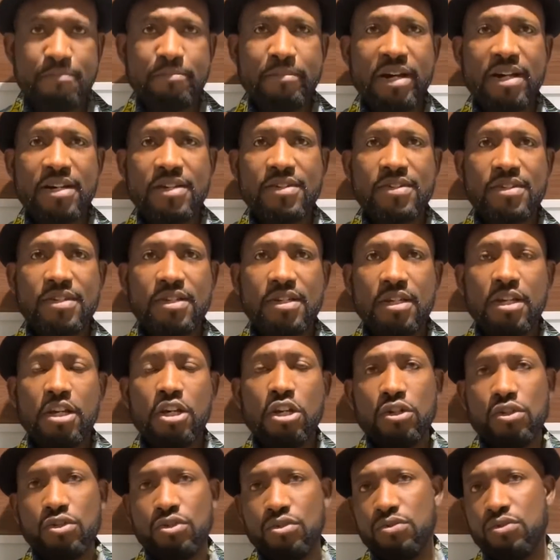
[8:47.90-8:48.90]
Mazi,
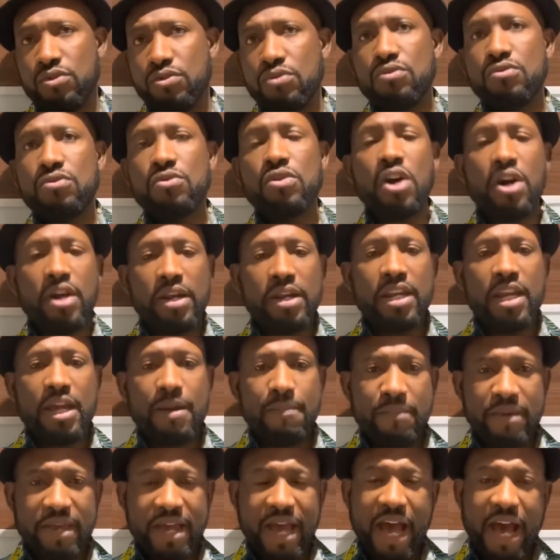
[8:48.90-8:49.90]
to do on their
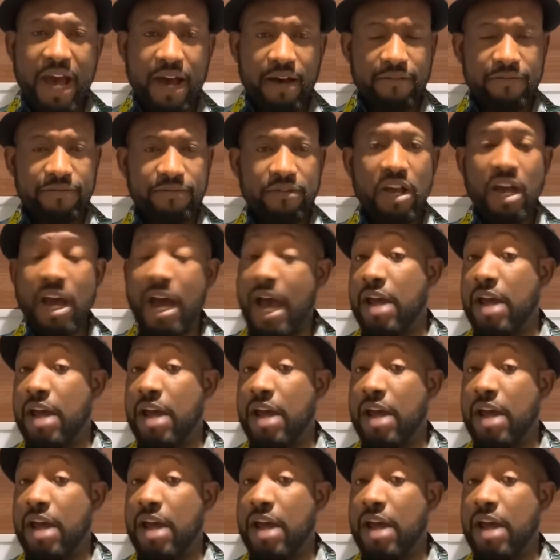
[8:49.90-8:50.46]
behalf.